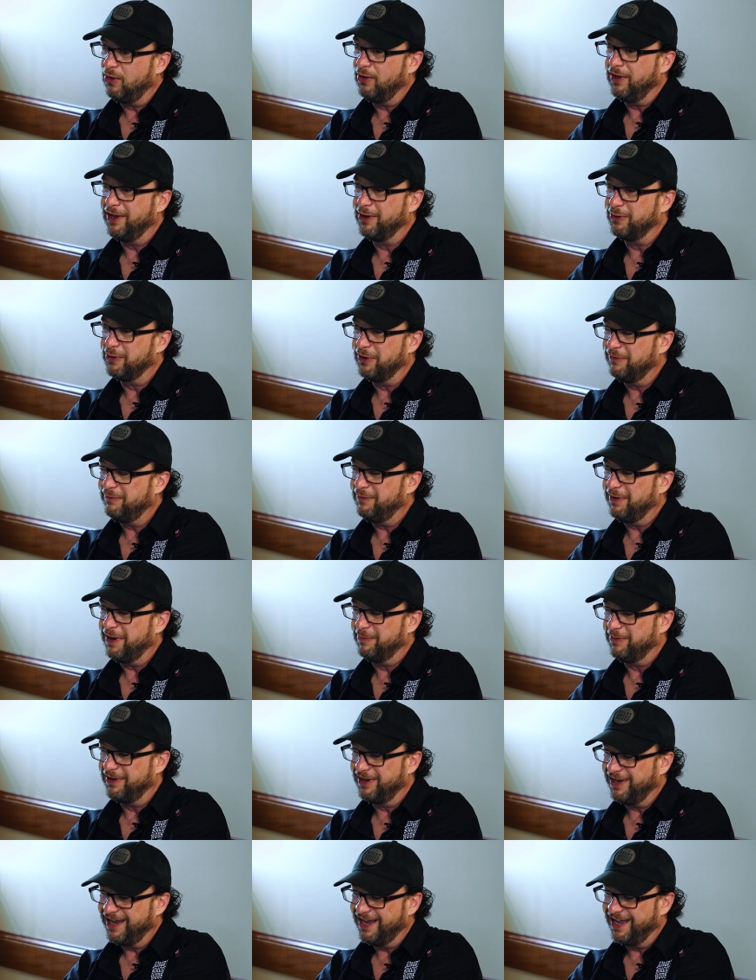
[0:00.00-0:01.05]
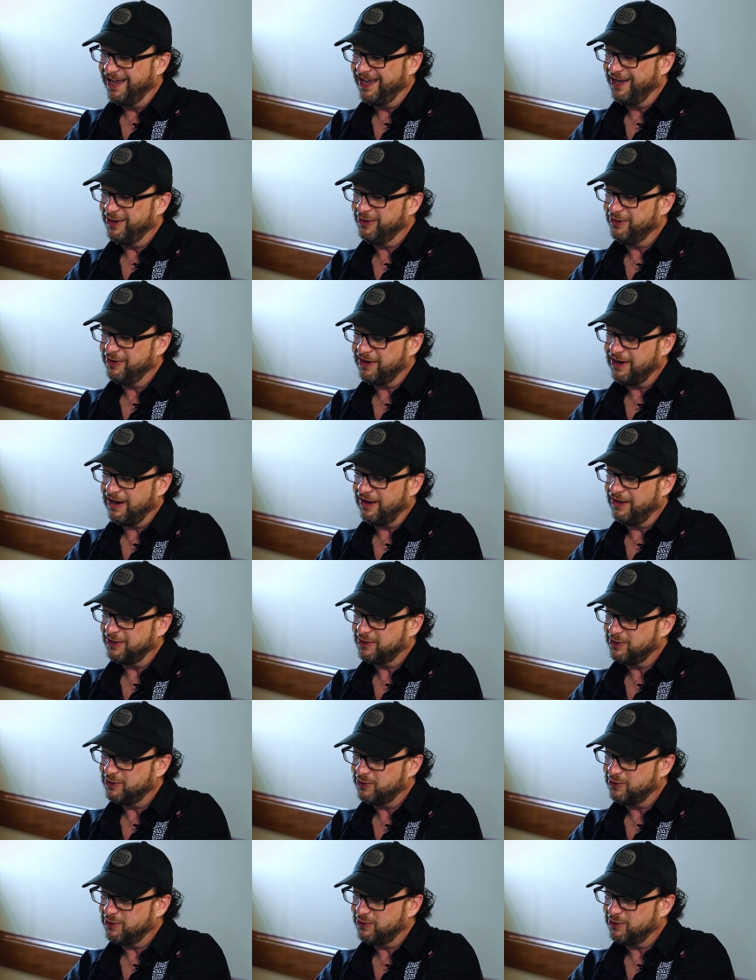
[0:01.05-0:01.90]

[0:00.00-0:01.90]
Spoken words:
The whole Angry family, yeah. Angry Garlic.